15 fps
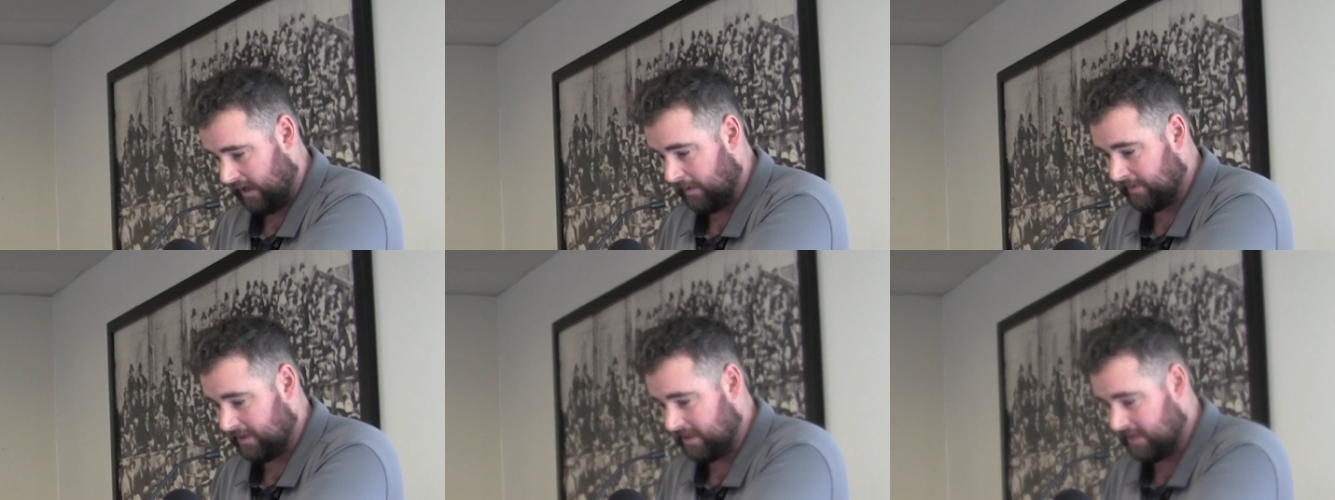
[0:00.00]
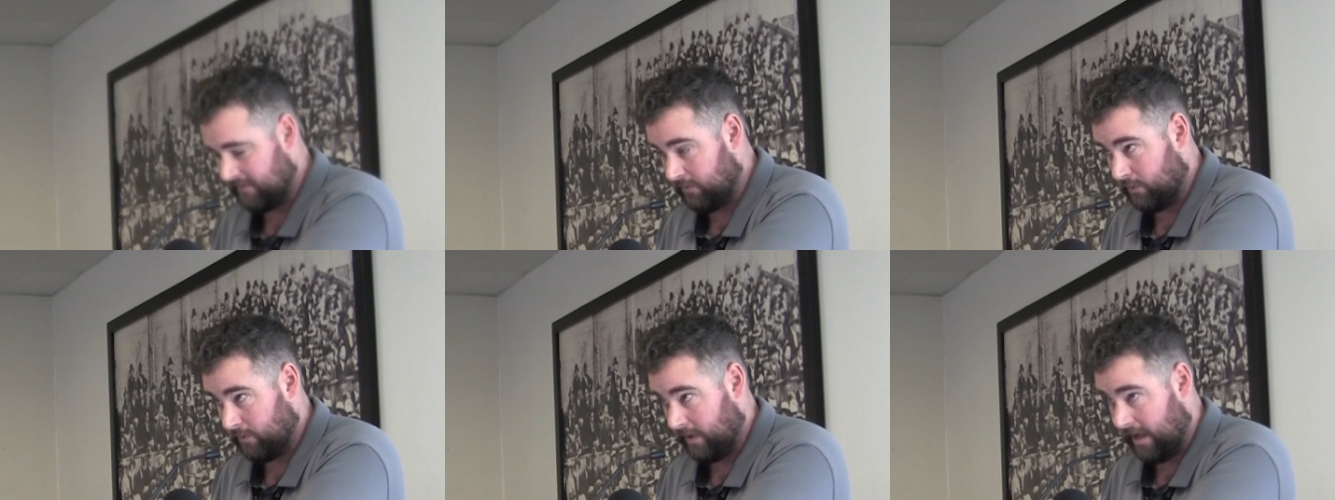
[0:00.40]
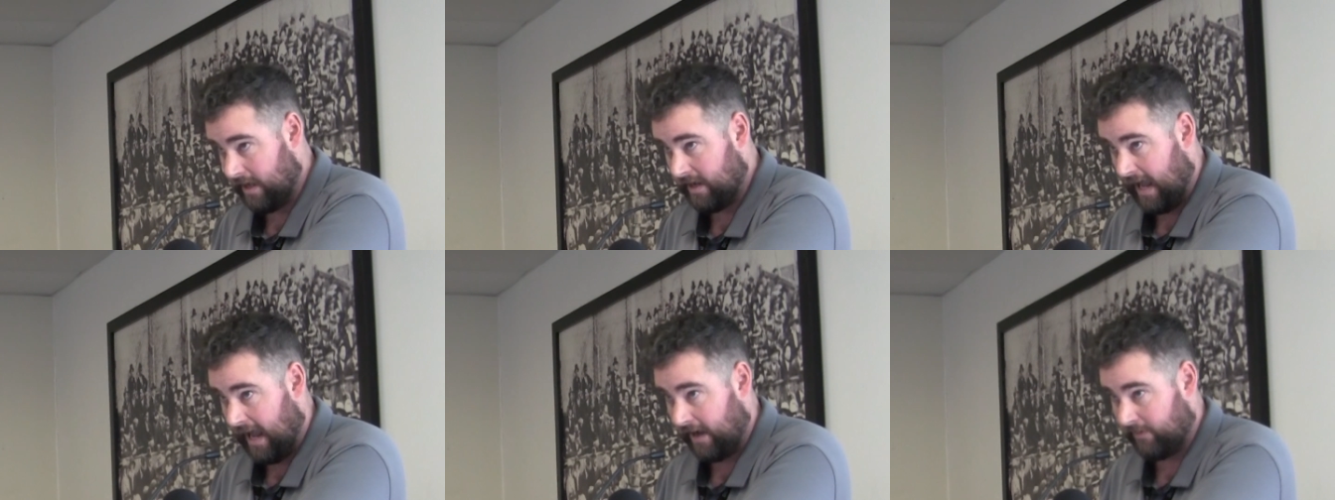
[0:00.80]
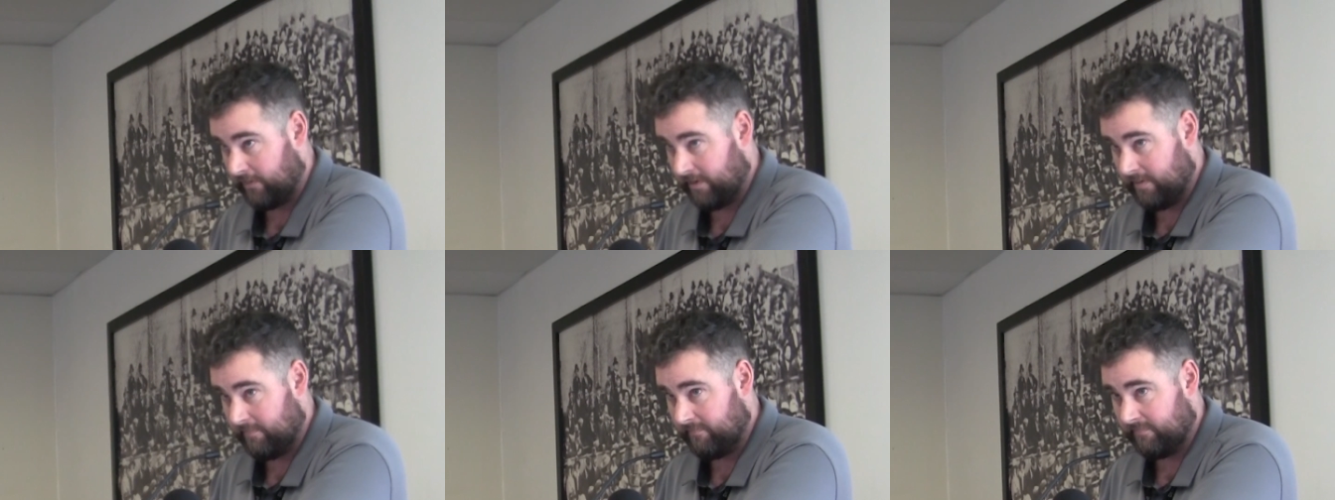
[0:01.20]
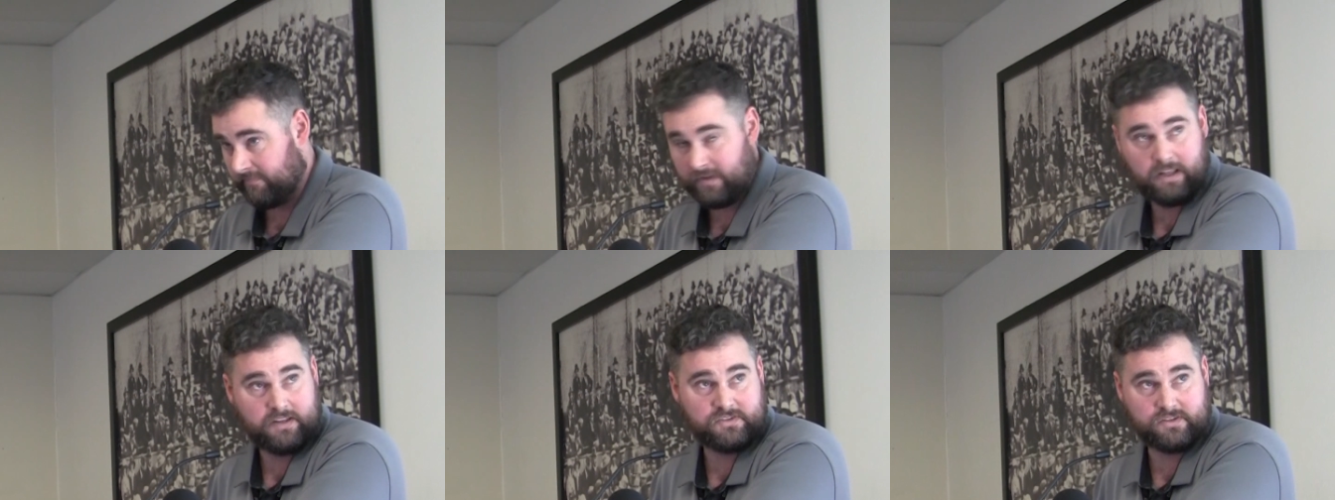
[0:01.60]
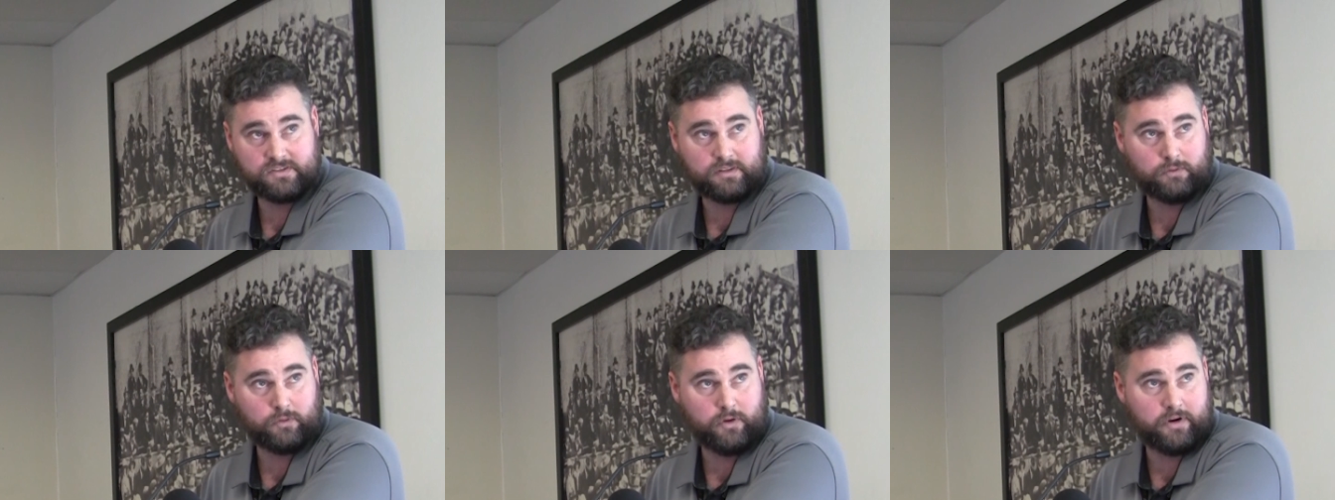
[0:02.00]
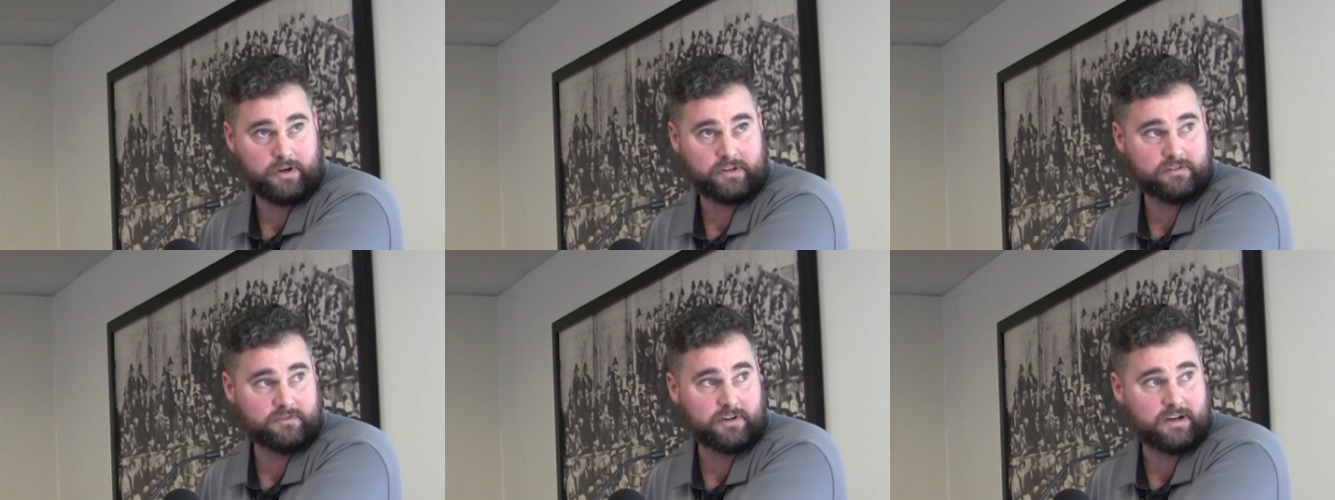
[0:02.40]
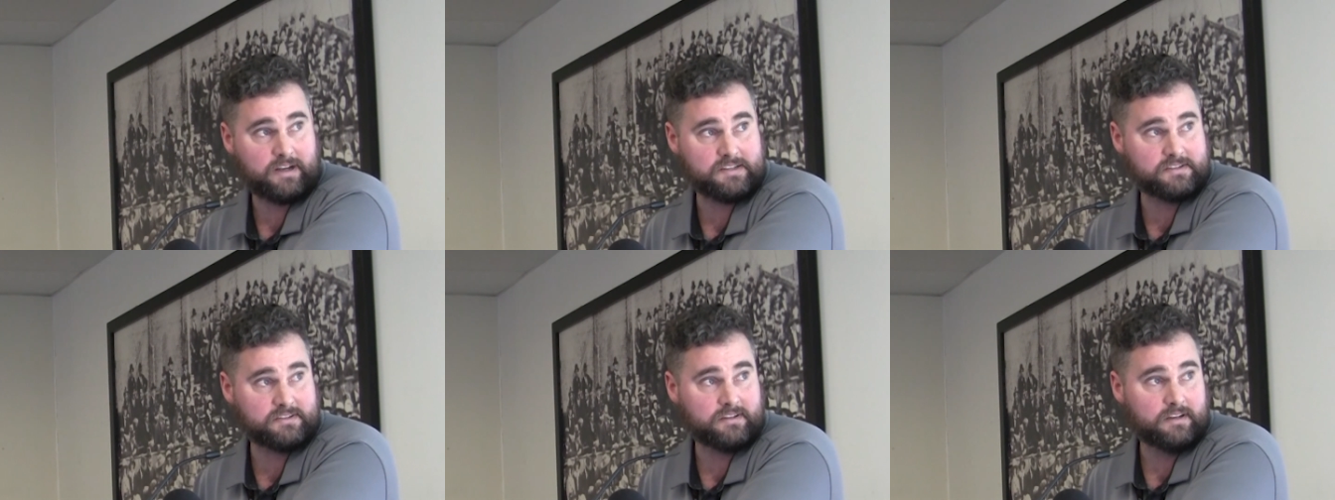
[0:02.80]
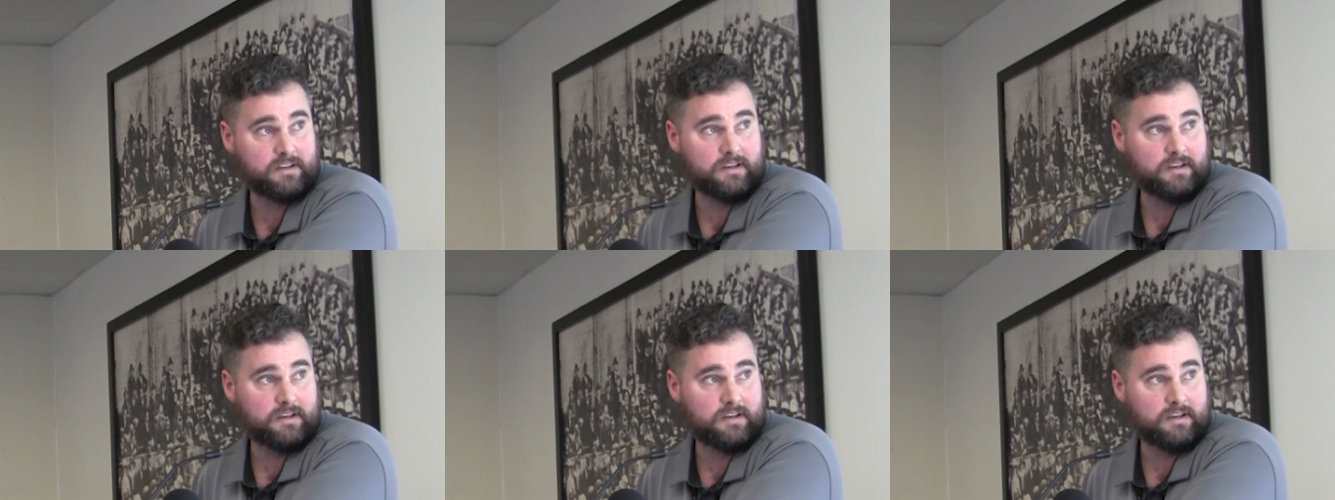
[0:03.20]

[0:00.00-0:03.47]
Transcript: I'm going to give you a acronym. It's just a learning device.